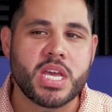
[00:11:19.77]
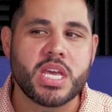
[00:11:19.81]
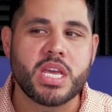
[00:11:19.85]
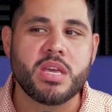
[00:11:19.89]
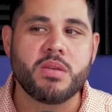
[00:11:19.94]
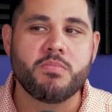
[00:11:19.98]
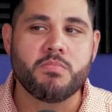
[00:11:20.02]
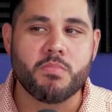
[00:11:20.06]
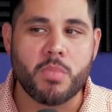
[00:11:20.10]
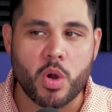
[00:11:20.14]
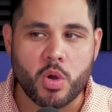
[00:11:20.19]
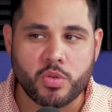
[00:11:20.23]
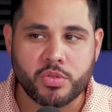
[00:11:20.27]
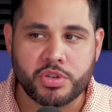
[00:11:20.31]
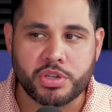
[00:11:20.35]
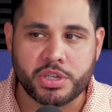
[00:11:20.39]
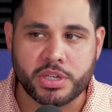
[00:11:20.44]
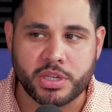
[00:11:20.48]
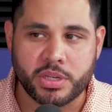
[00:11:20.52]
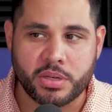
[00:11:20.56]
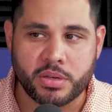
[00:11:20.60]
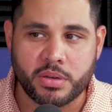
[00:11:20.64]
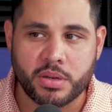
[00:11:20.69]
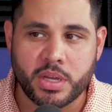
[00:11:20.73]

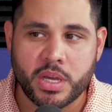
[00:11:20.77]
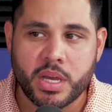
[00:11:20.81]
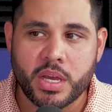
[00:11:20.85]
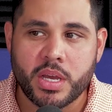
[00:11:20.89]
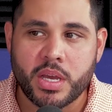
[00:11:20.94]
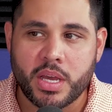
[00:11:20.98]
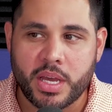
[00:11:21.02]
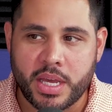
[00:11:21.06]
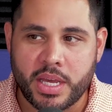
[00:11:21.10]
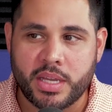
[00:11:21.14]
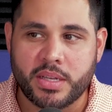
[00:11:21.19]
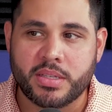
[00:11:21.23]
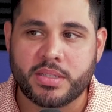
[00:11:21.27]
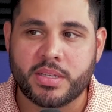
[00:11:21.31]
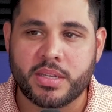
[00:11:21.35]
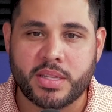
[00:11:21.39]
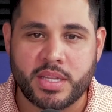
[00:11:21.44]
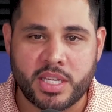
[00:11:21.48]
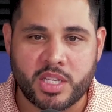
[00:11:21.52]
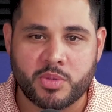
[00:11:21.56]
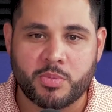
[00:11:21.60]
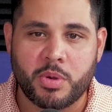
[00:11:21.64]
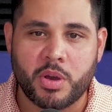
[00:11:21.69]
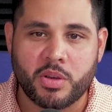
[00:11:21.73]
emotion into
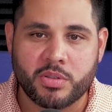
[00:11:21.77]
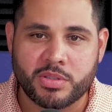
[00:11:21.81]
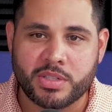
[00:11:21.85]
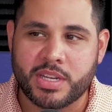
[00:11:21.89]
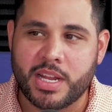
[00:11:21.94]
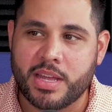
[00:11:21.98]
these posts.